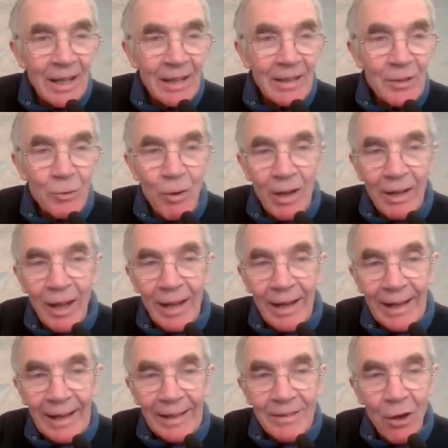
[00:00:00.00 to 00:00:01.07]
and it's quite
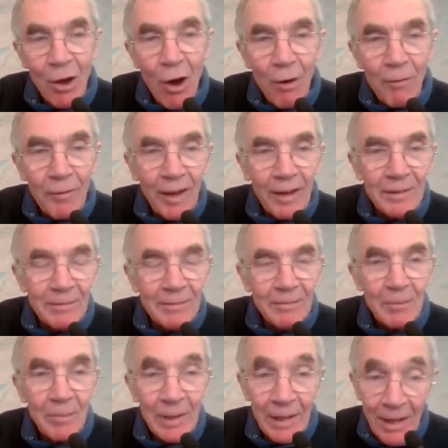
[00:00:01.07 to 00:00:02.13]
likely to hover
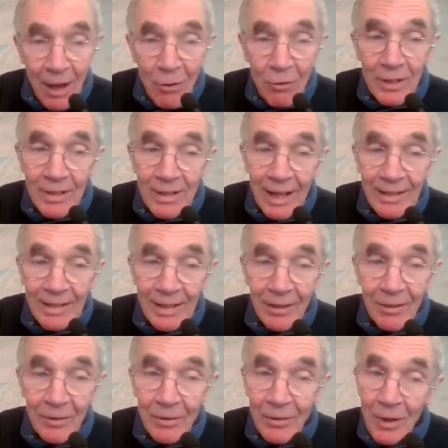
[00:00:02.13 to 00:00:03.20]
below the setting
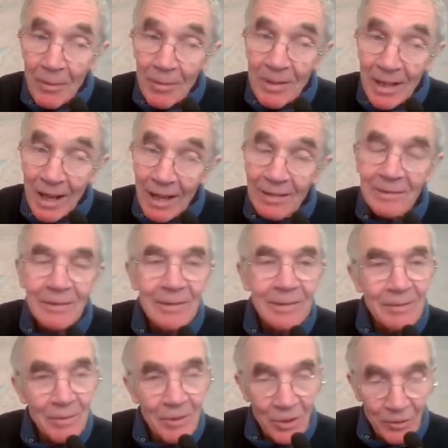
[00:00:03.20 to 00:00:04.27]
of the thermostat,
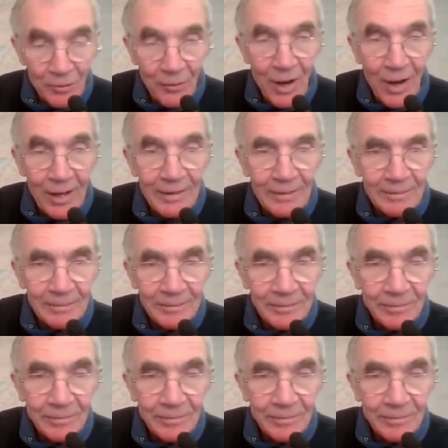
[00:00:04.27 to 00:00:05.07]
which is fine.